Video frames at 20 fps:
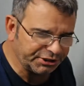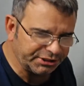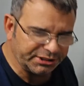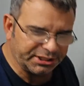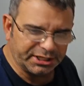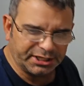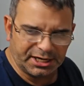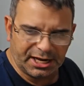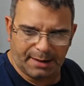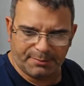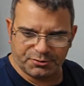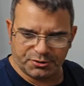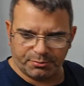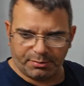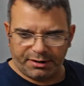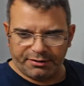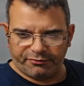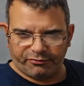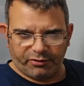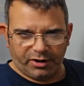didn't get captured
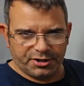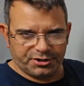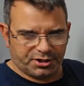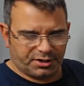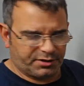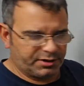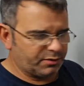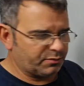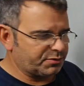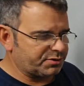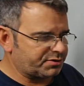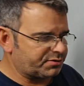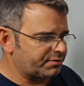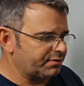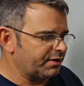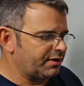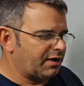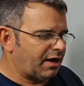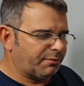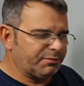by the French. I
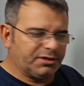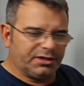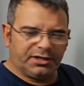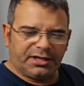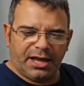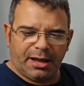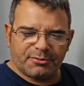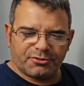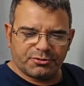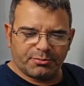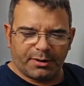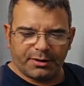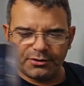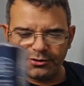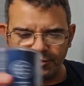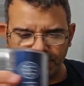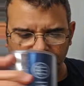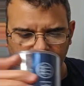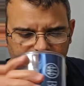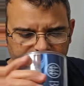didn't capture by the
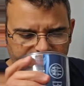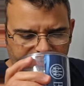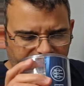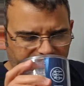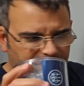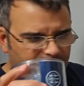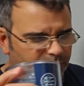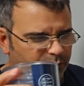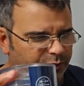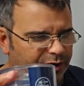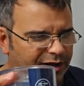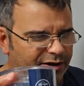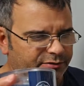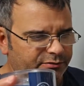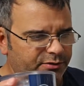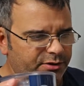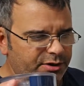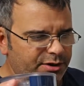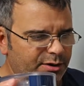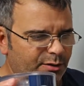Germans. I think it
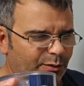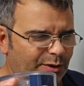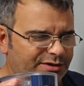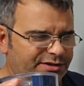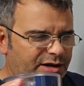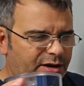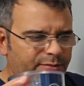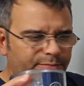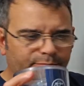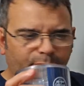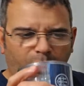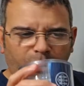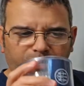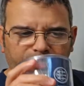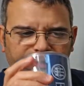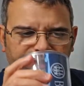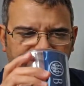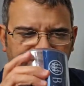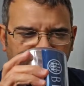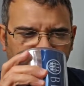was out in
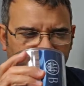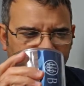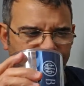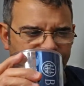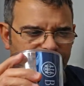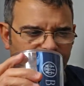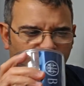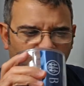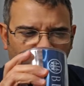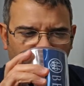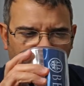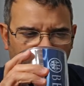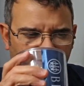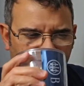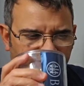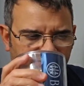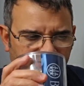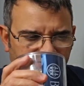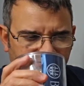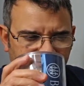Martinique or somewhere out
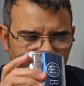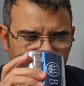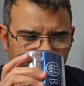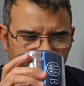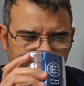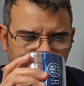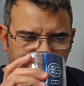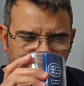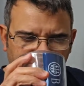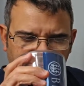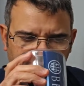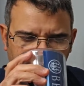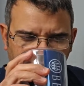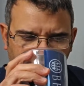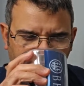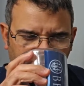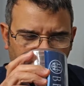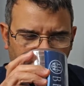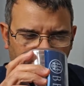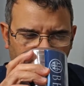in
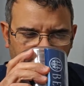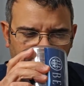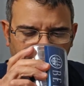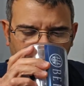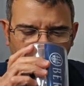the